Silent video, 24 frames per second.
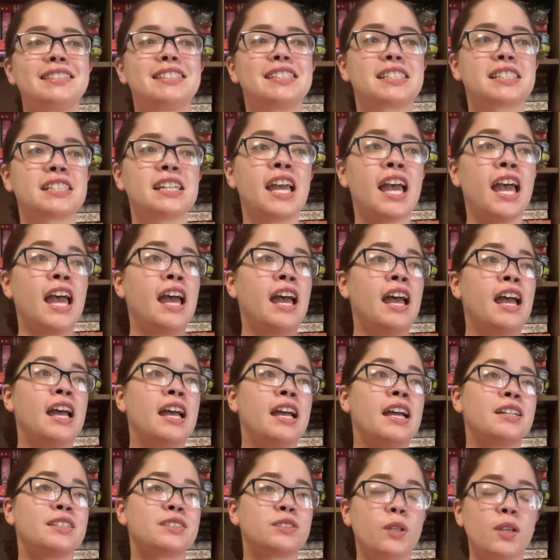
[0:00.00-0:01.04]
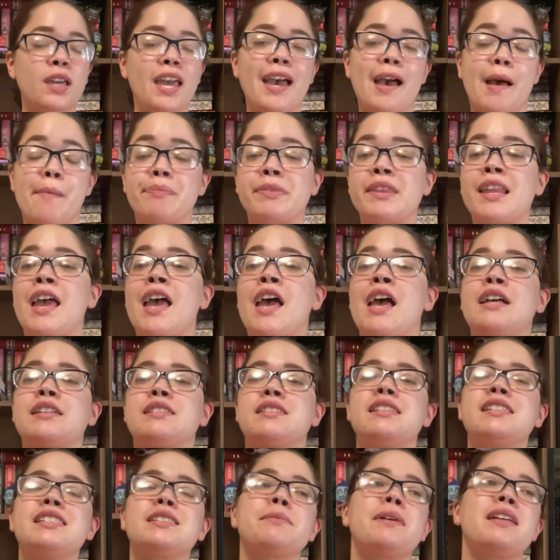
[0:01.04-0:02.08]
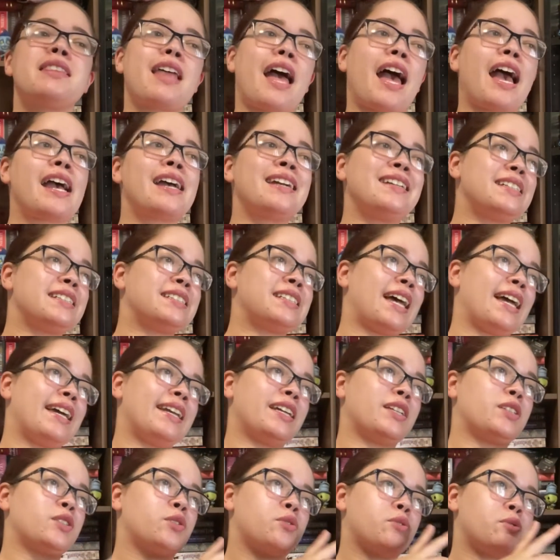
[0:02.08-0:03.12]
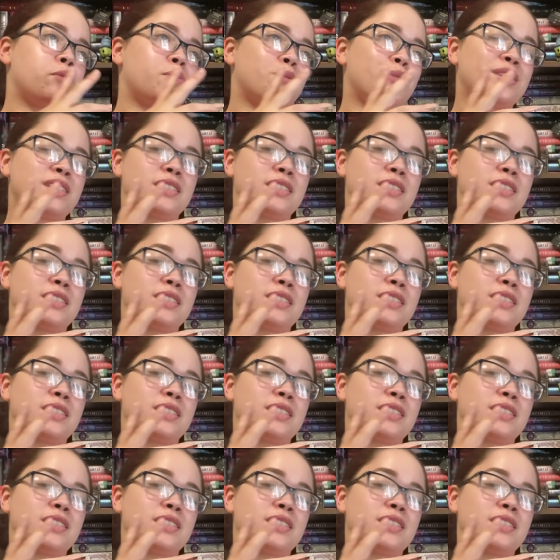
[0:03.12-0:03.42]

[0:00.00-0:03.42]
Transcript: So yeah, so this month I decided to